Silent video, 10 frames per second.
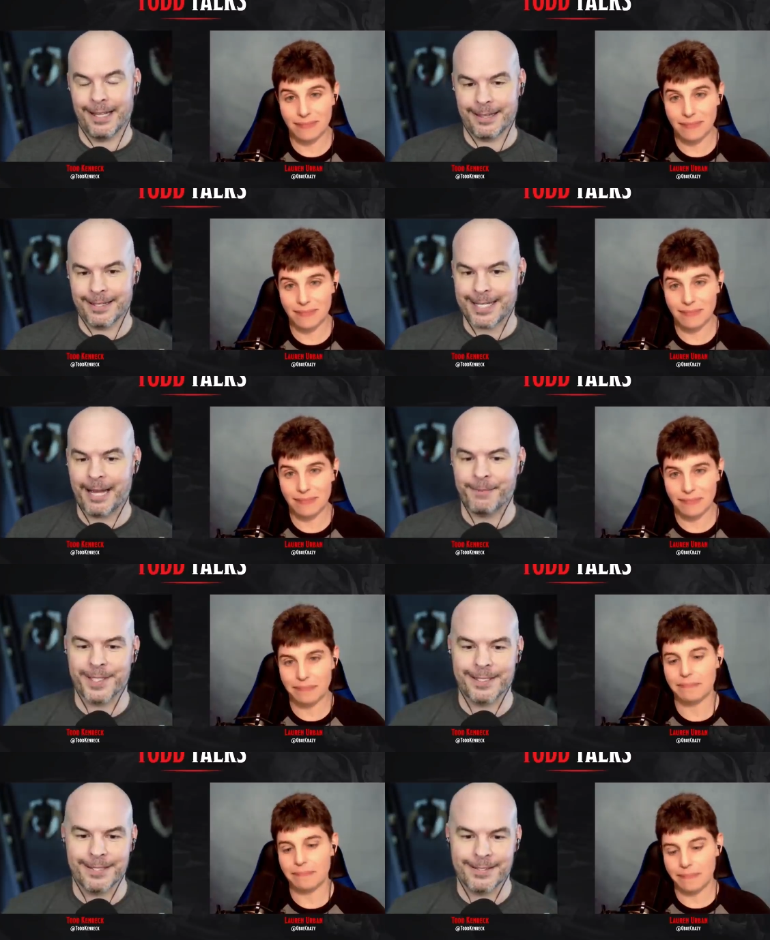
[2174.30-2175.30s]
Speaker 1: let this
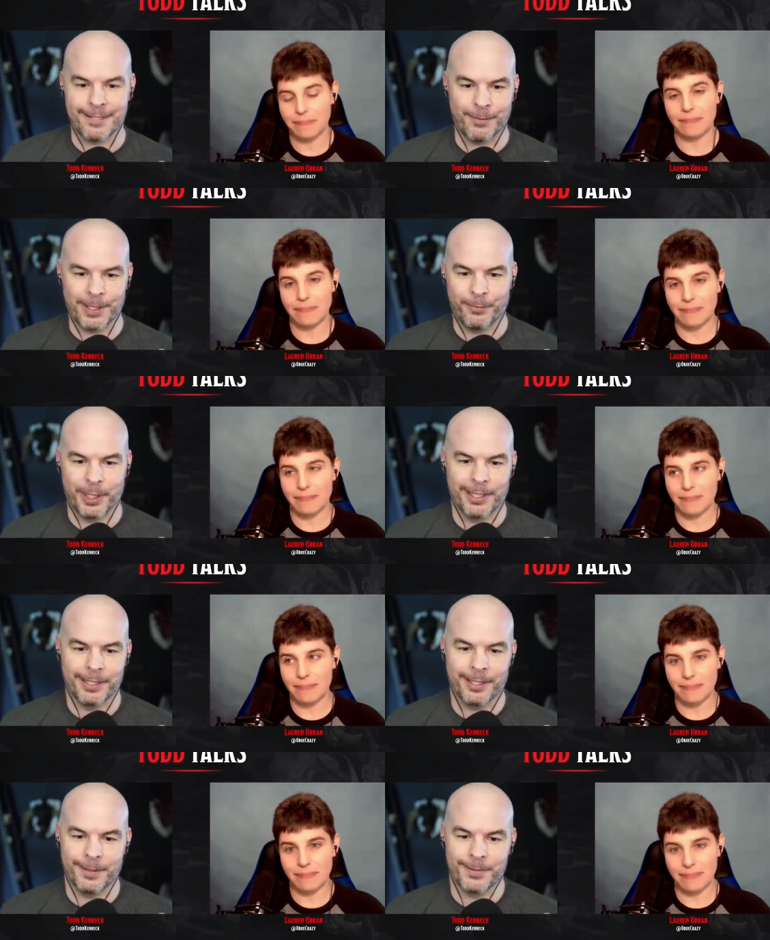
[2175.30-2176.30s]
happen and see what, where it
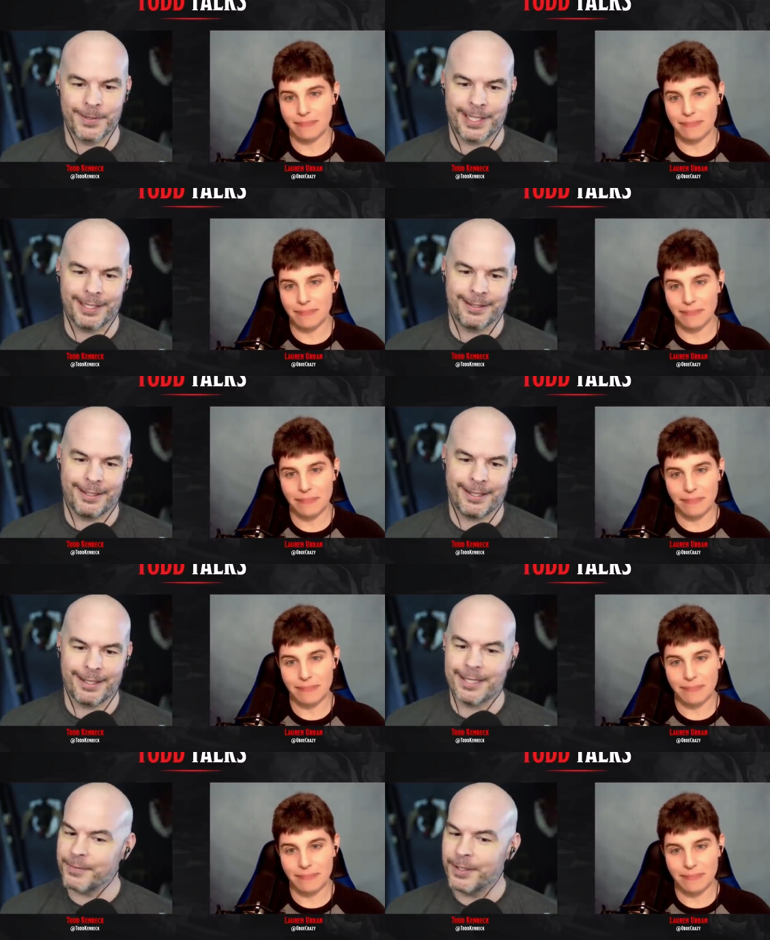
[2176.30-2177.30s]
goes." And I
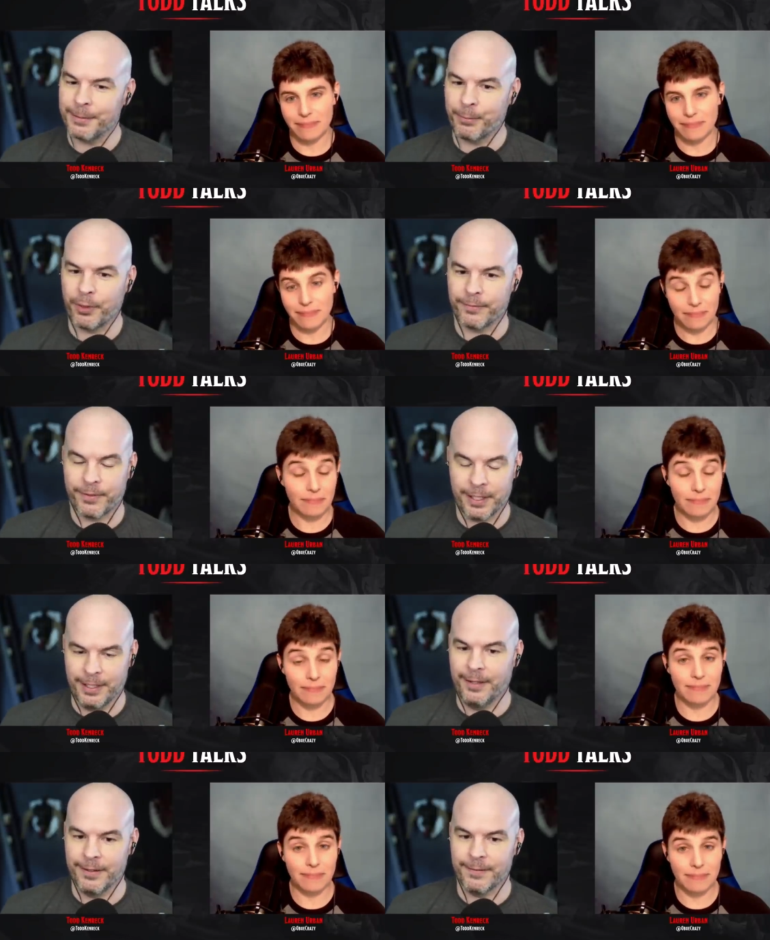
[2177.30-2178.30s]
think that's really important for the
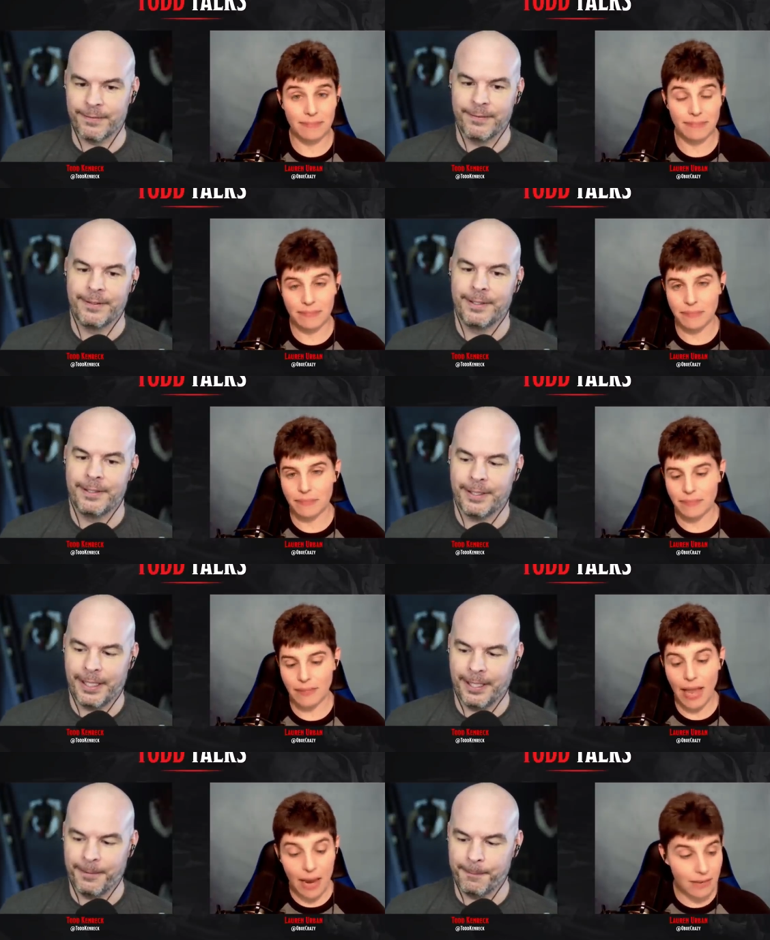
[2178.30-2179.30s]
narrative.
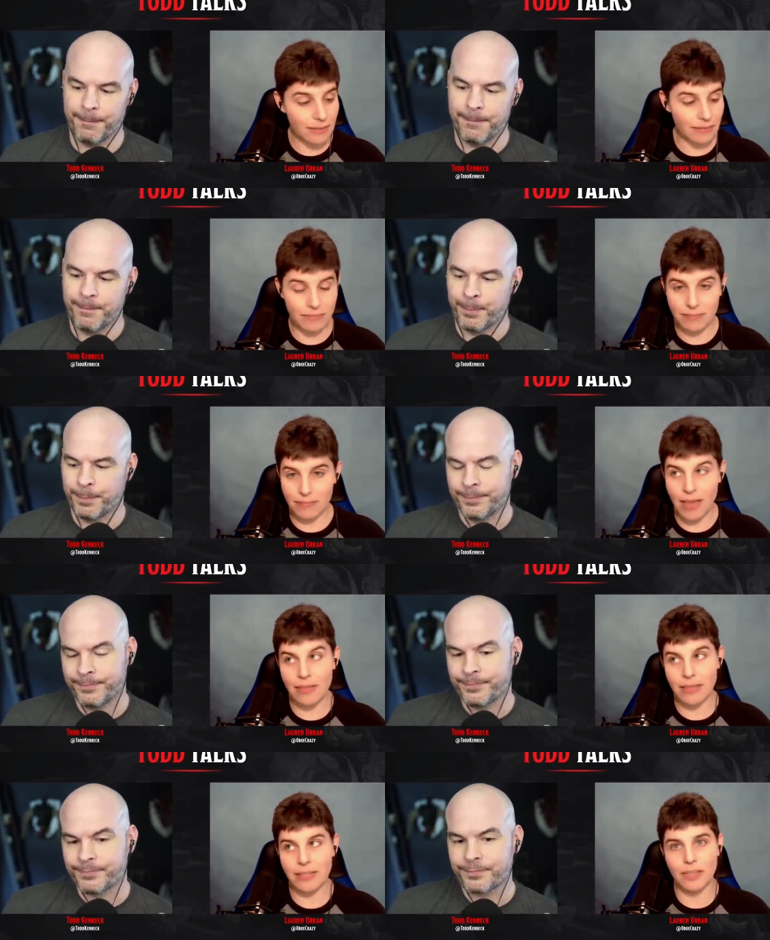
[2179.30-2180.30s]
Um, and
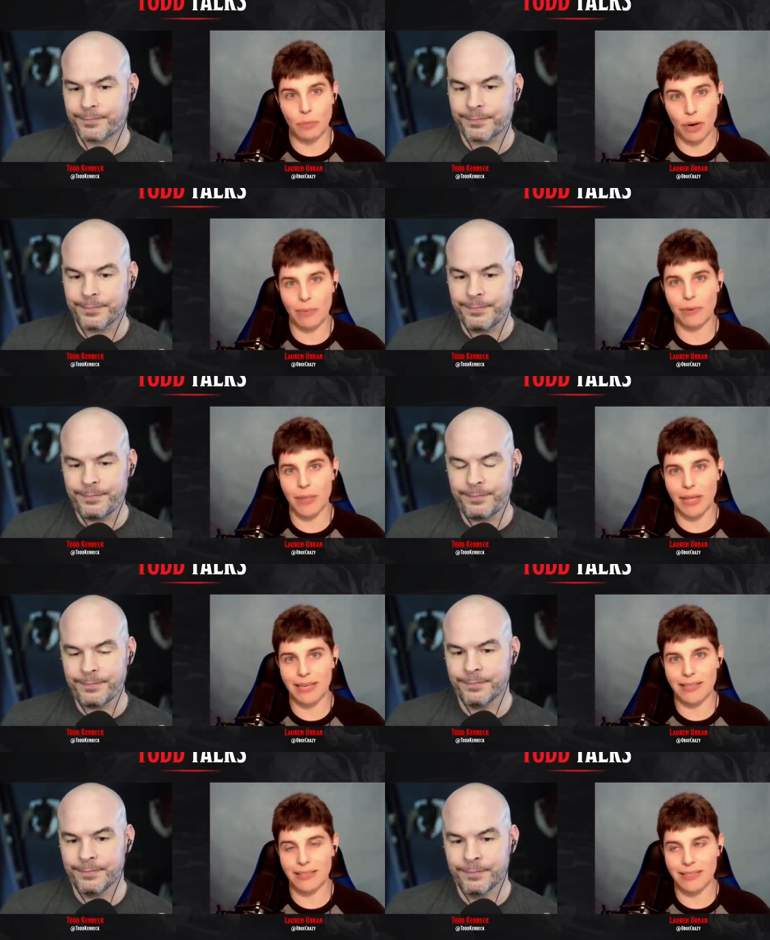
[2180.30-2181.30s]
Speaker 2: and this is a problem that
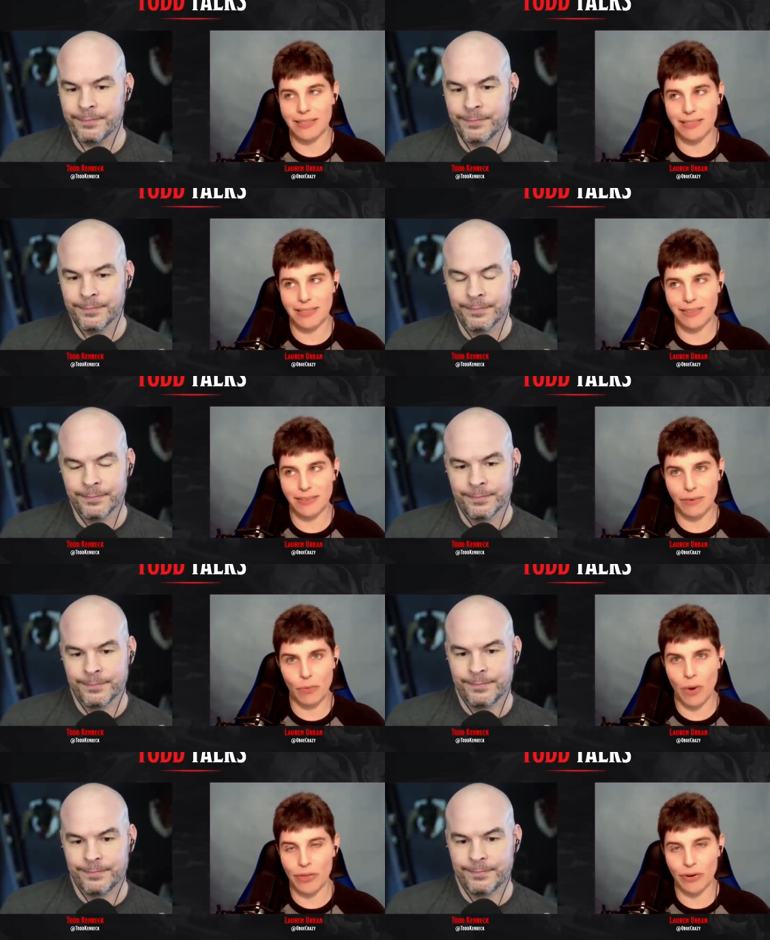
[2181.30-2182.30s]
is
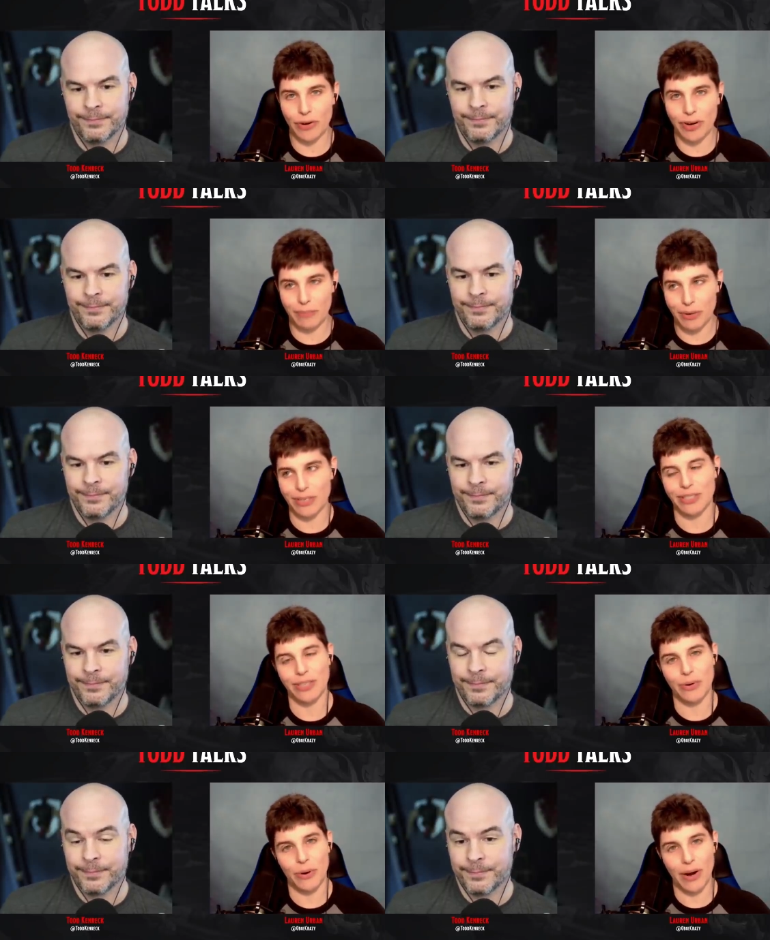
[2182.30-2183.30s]
whether you're in
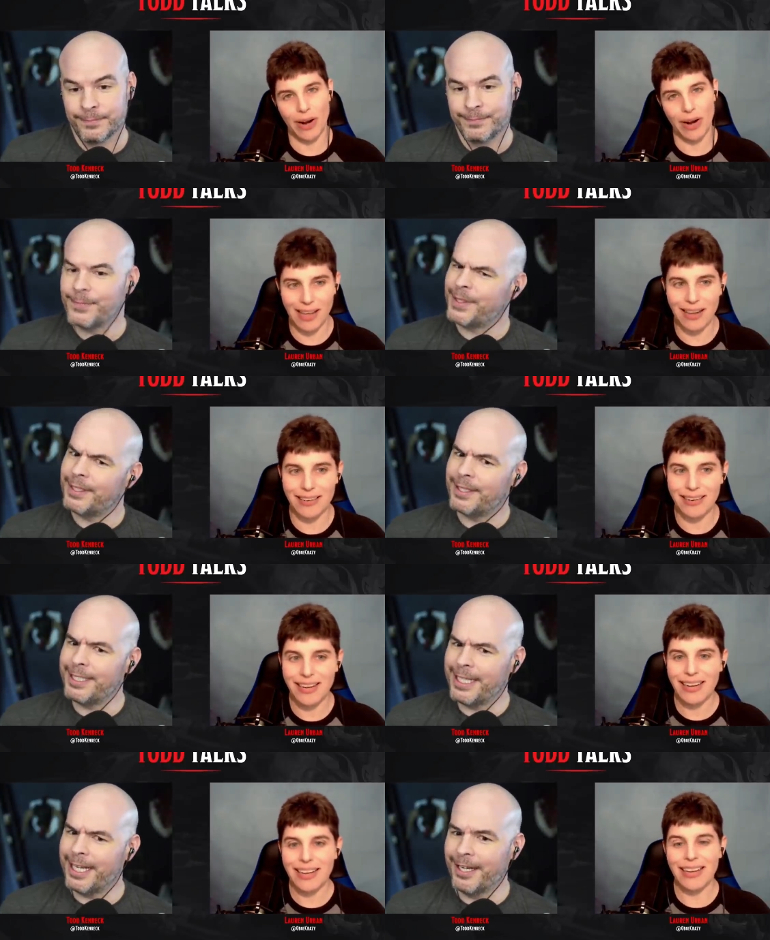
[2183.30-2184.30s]
person or online
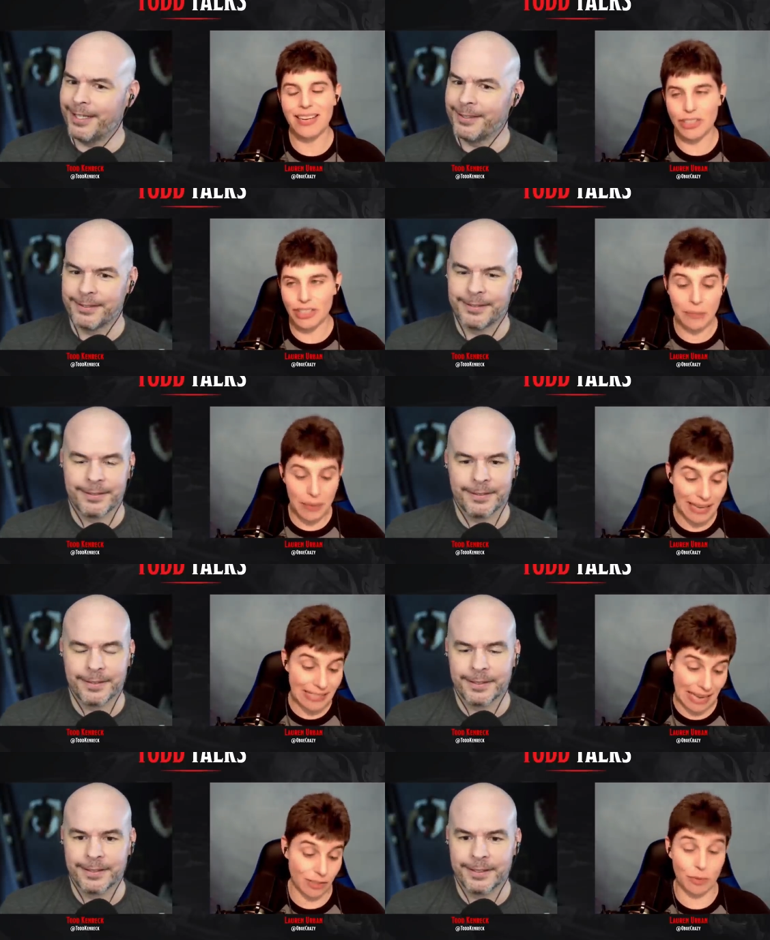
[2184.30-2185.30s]
yeah it just can be
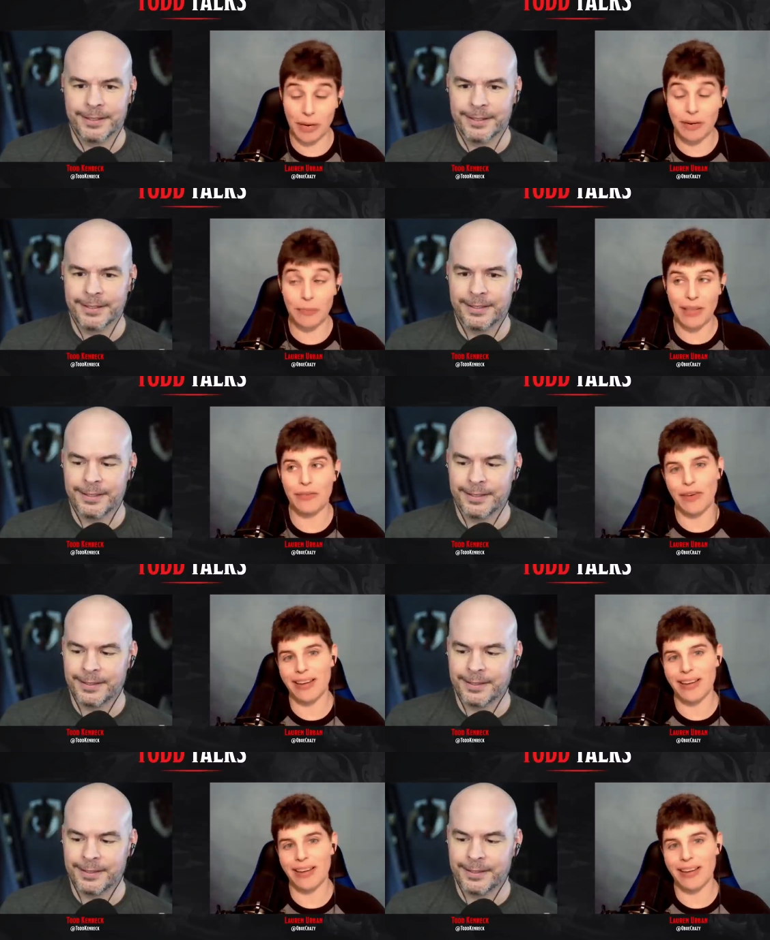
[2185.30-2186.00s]
exacerbated by the